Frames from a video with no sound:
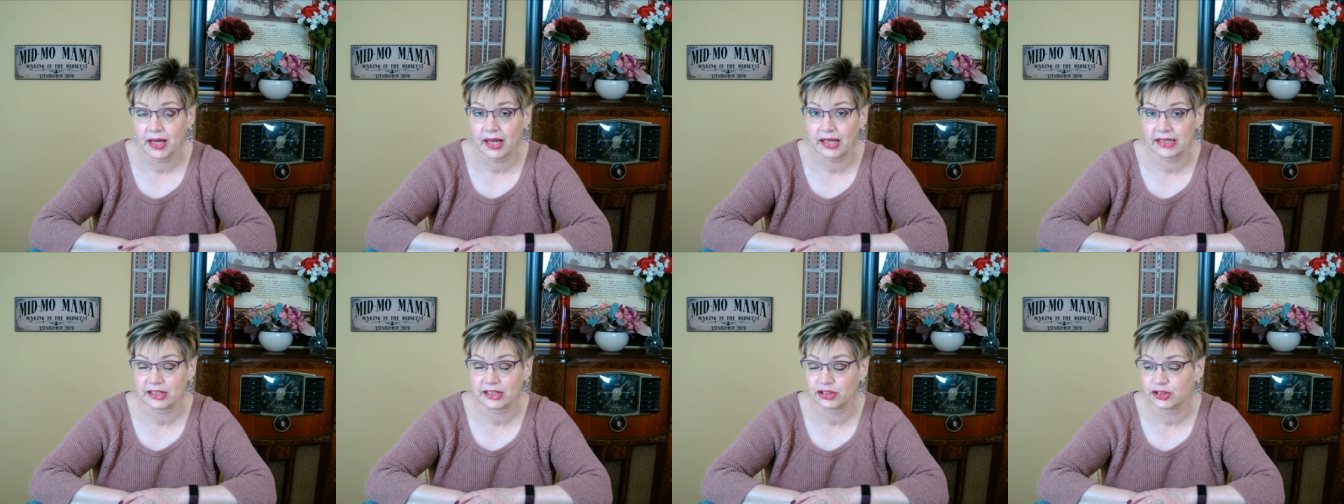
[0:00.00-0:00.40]

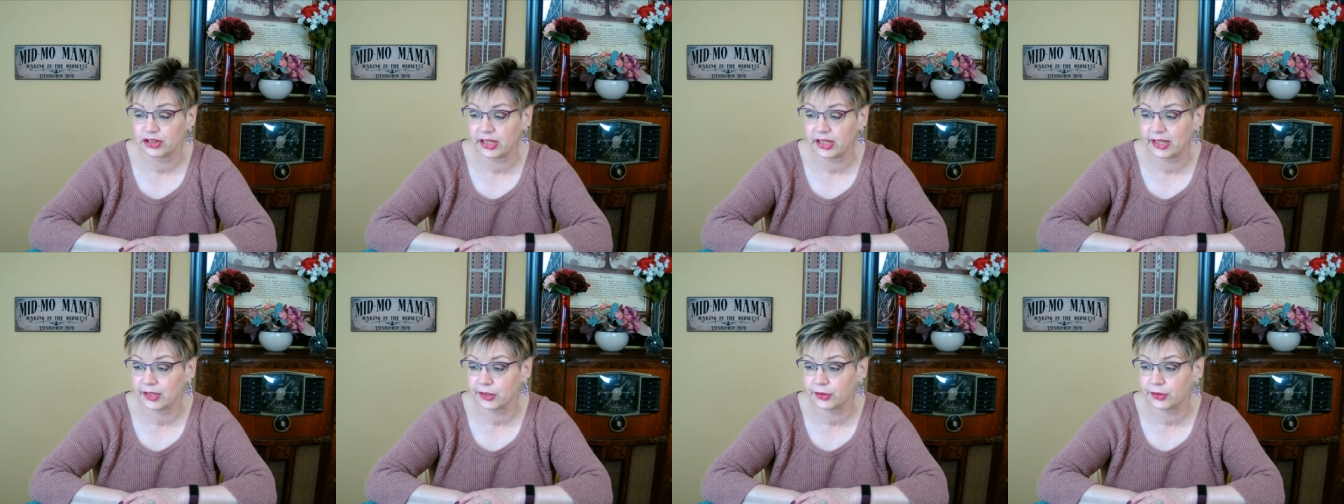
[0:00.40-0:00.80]
I
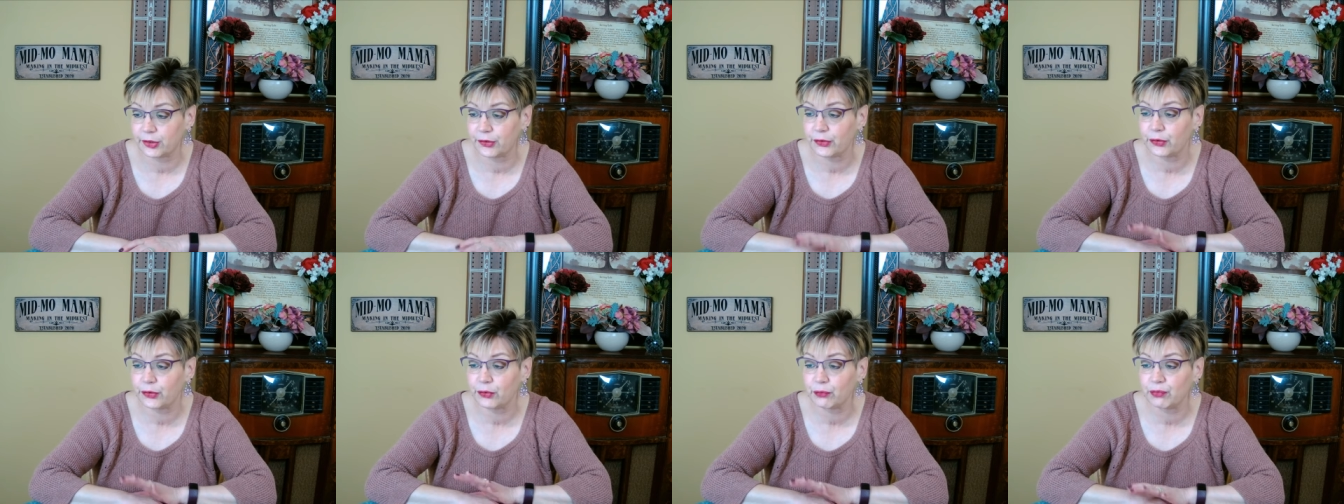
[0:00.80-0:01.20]
shared
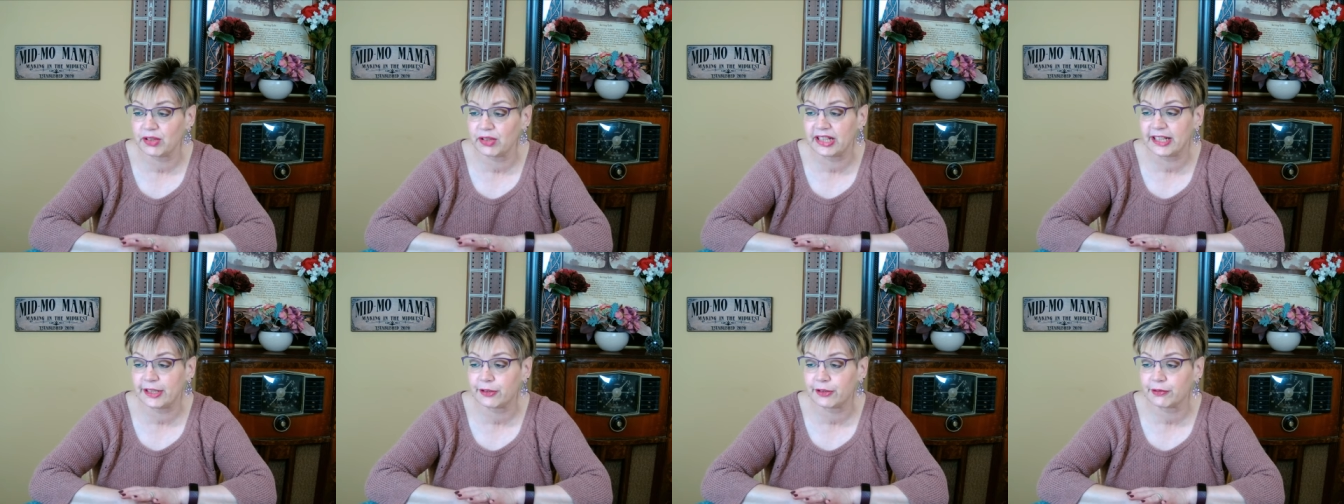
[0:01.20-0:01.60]

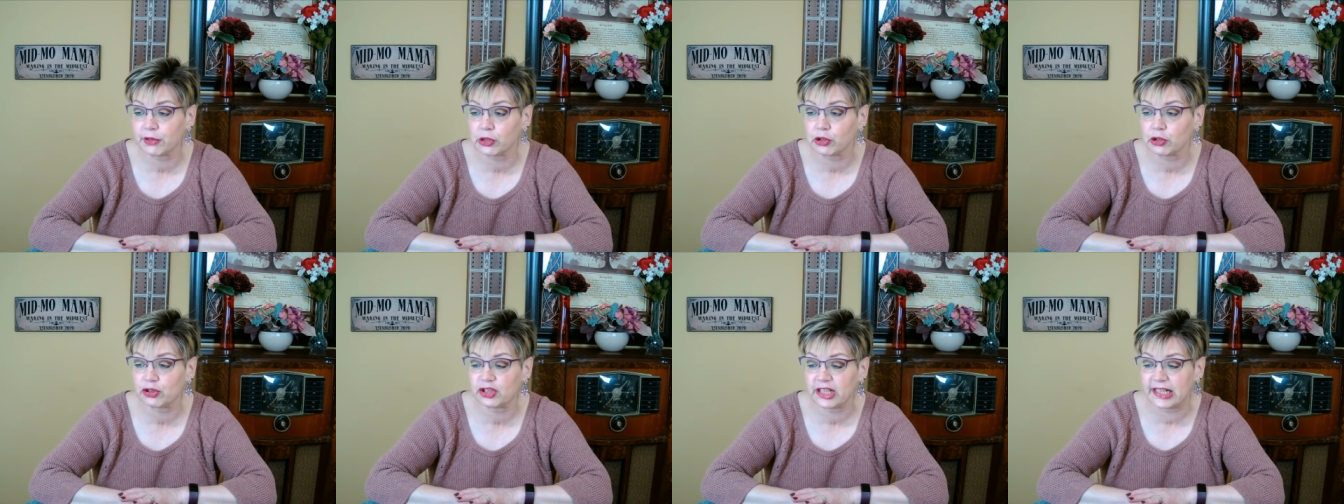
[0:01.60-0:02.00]
three
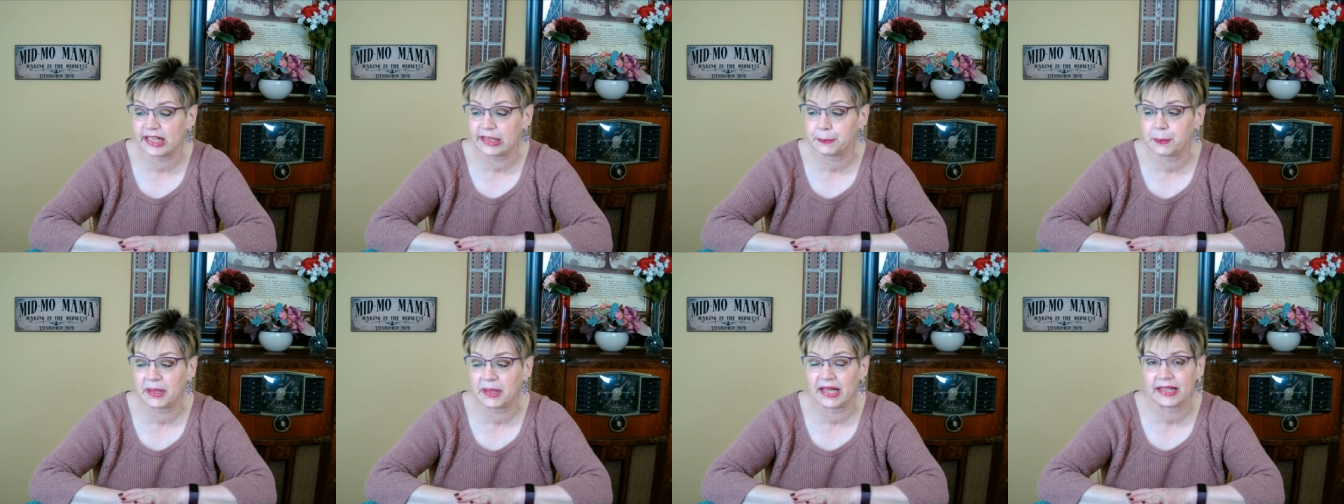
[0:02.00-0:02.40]

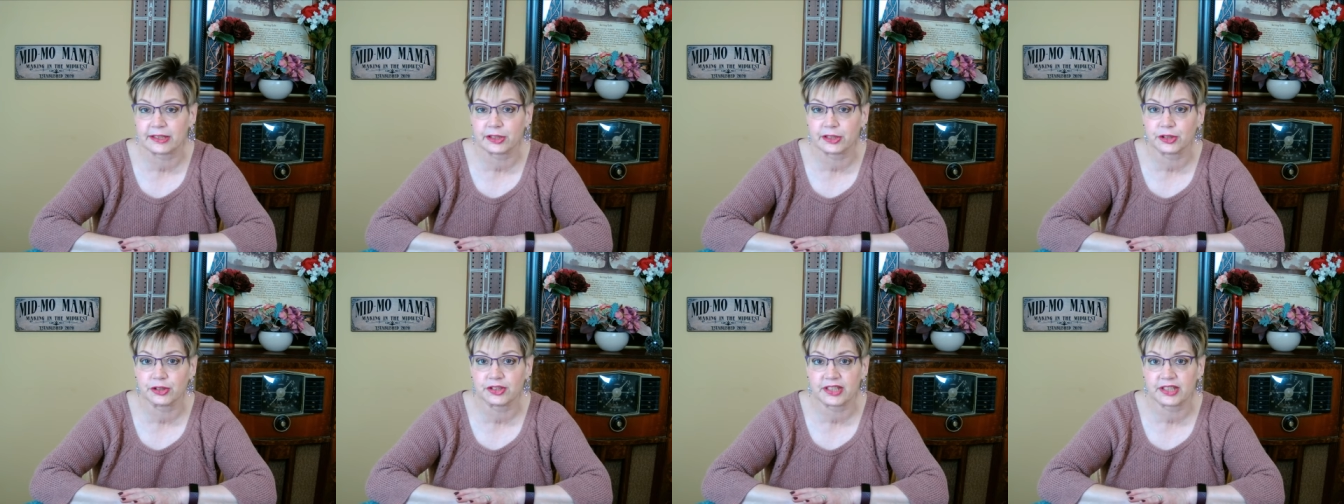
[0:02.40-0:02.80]
crochet
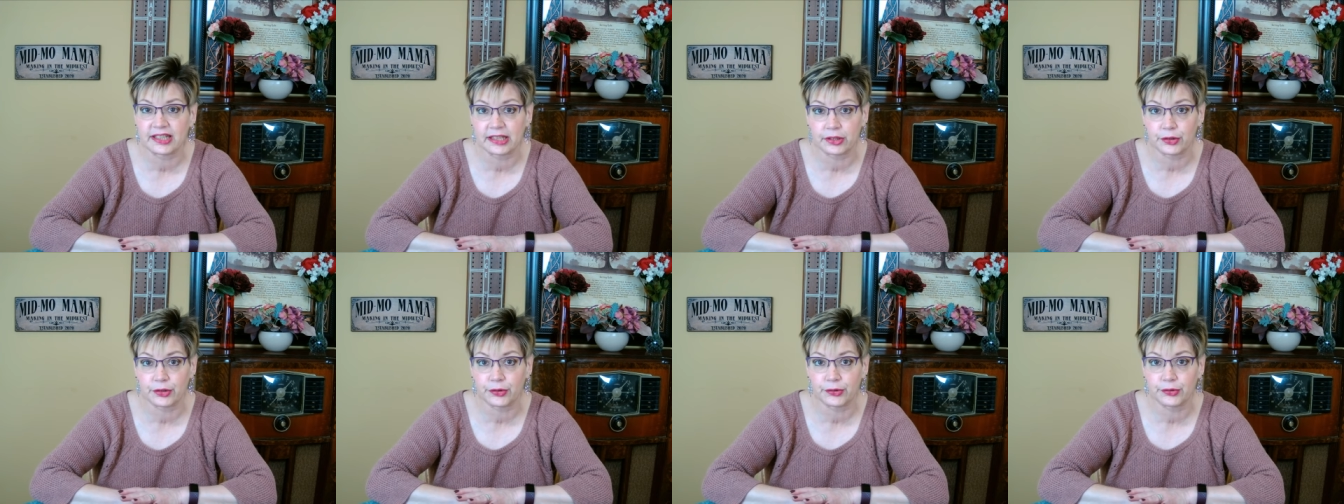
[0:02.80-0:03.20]
patterns
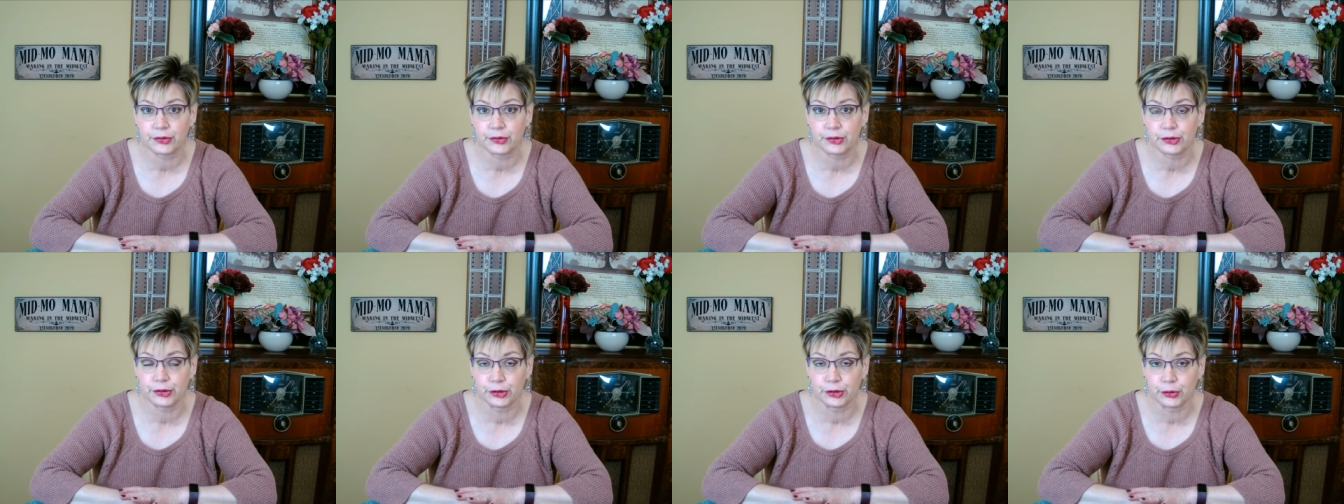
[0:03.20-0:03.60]
and
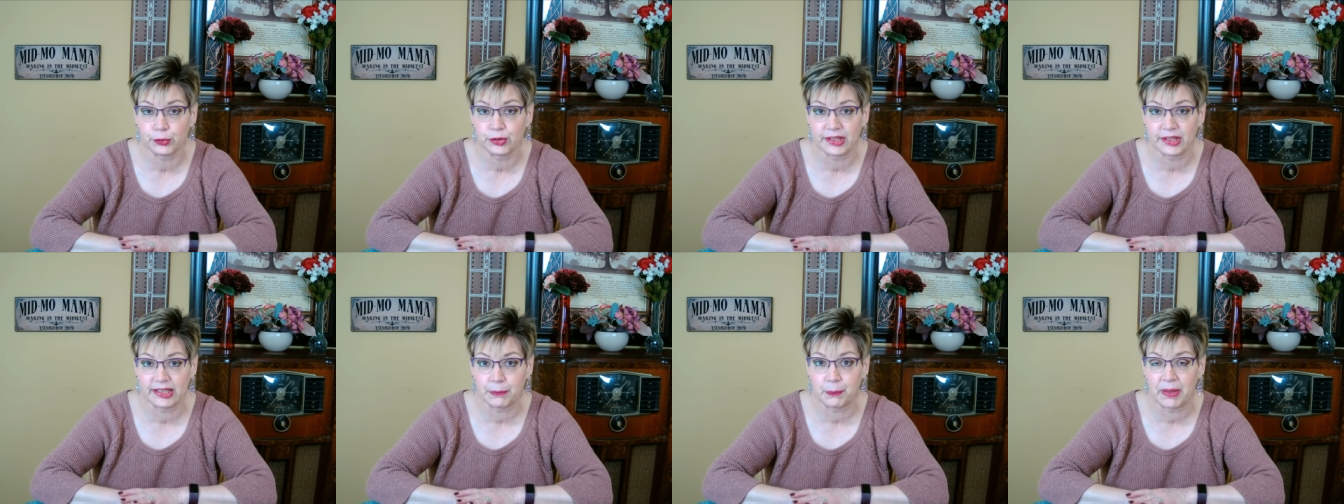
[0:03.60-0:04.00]
two
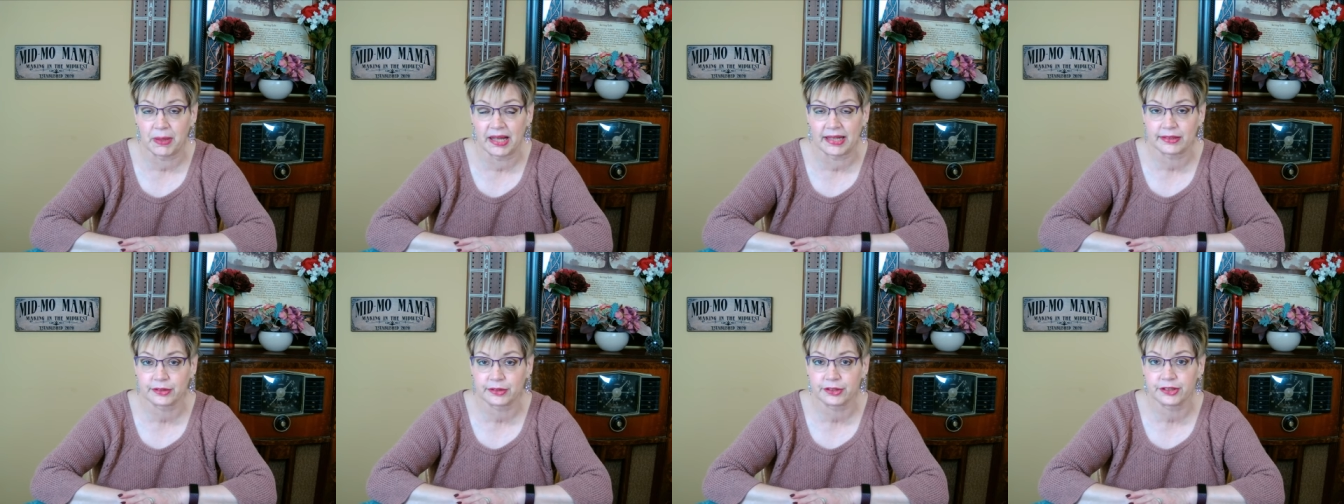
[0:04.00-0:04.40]
knit
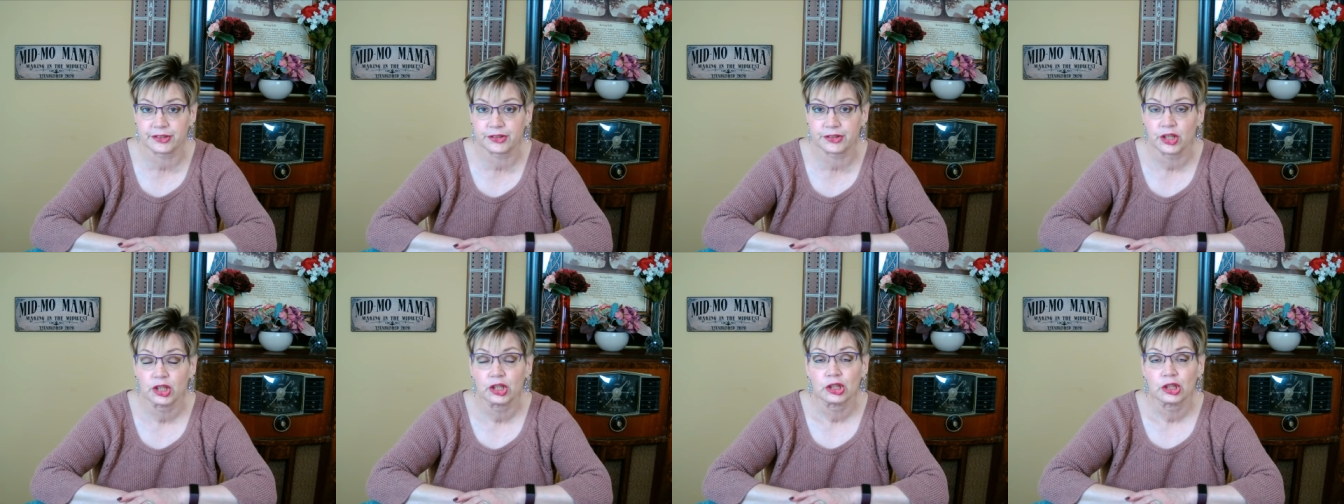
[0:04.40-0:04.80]

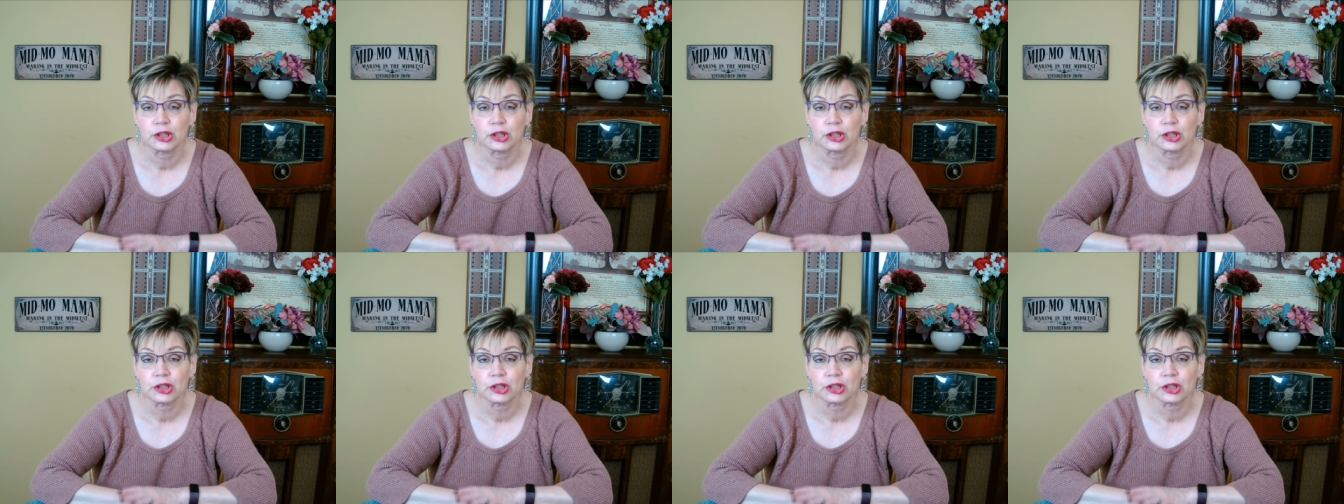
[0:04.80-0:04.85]
patterns.